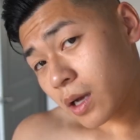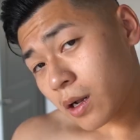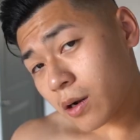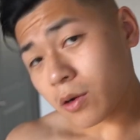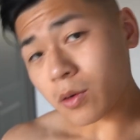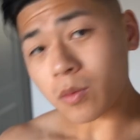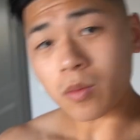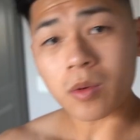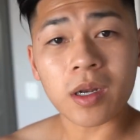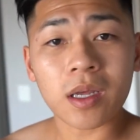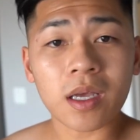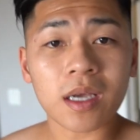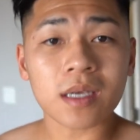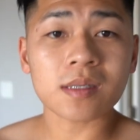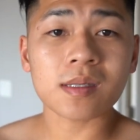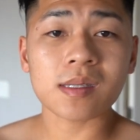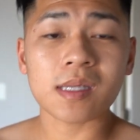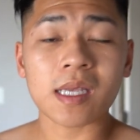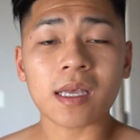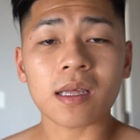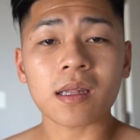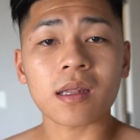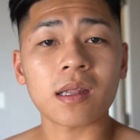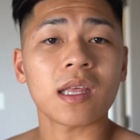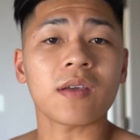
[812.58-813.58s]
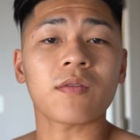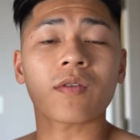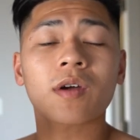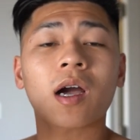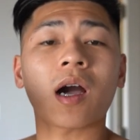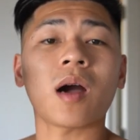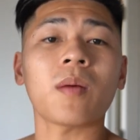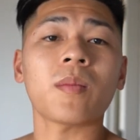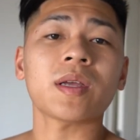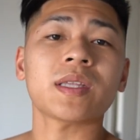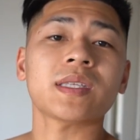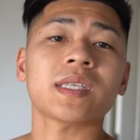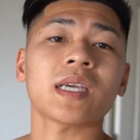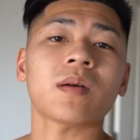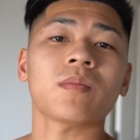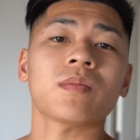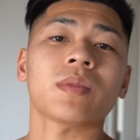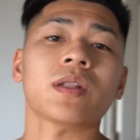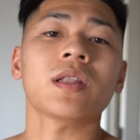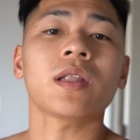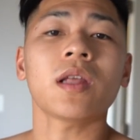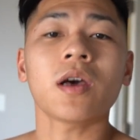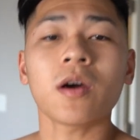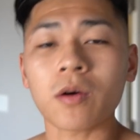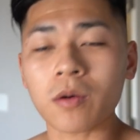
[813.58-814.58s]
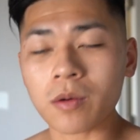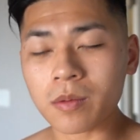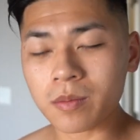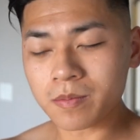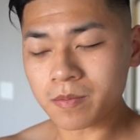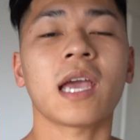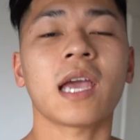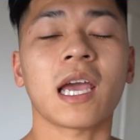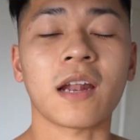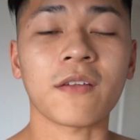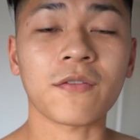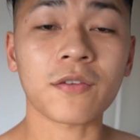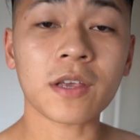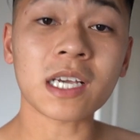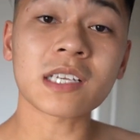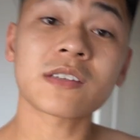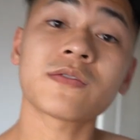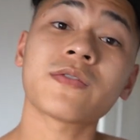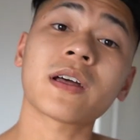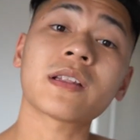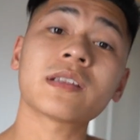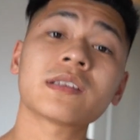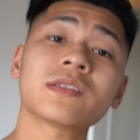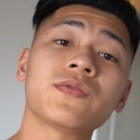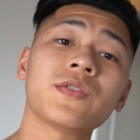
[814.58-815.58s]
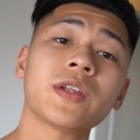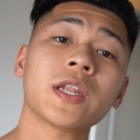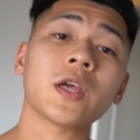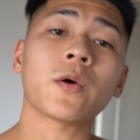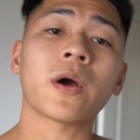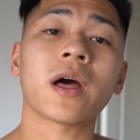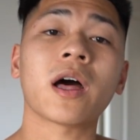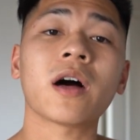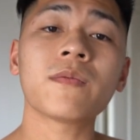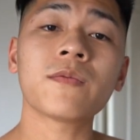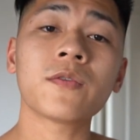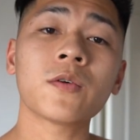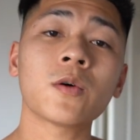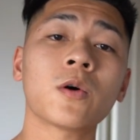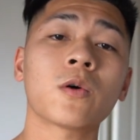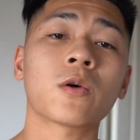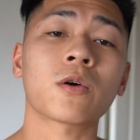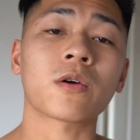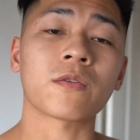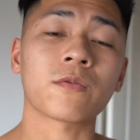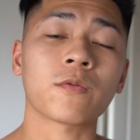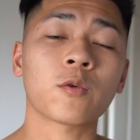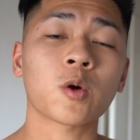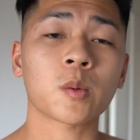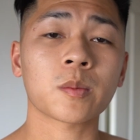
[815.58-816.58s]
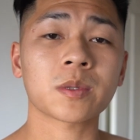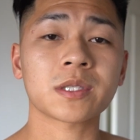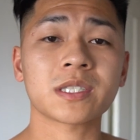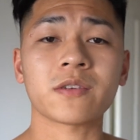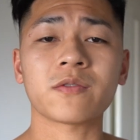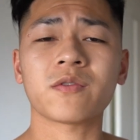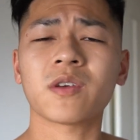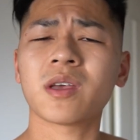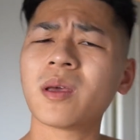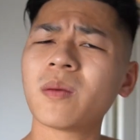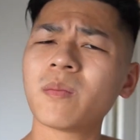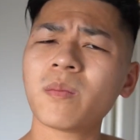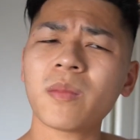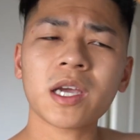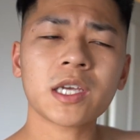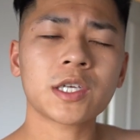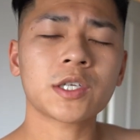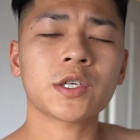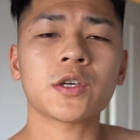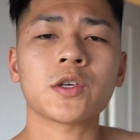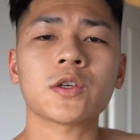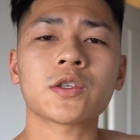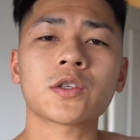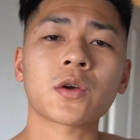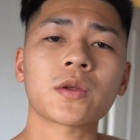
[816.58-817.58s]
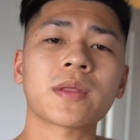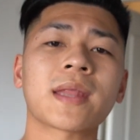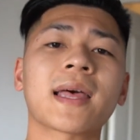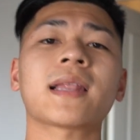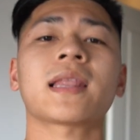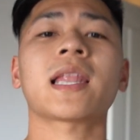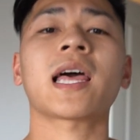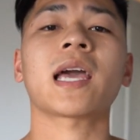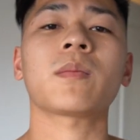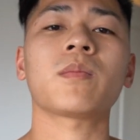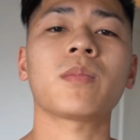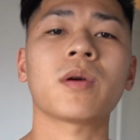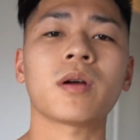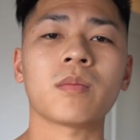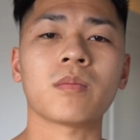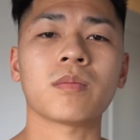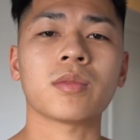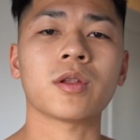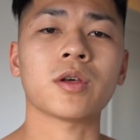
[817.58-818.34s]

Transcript: I don't know, what do you guys think? Leave a comment down below. And if you guys found this video helpful or informative, make sure you turn that like button